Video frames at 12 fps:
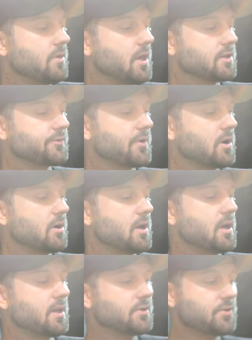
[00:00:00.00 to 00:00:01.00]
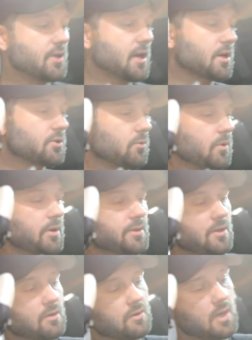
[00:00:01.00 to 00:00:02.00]
as far as the actual wear
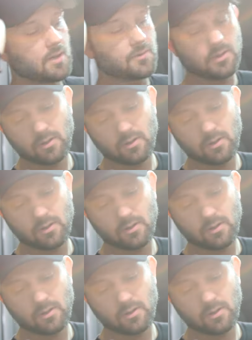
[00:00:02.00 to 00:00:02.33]
and tear on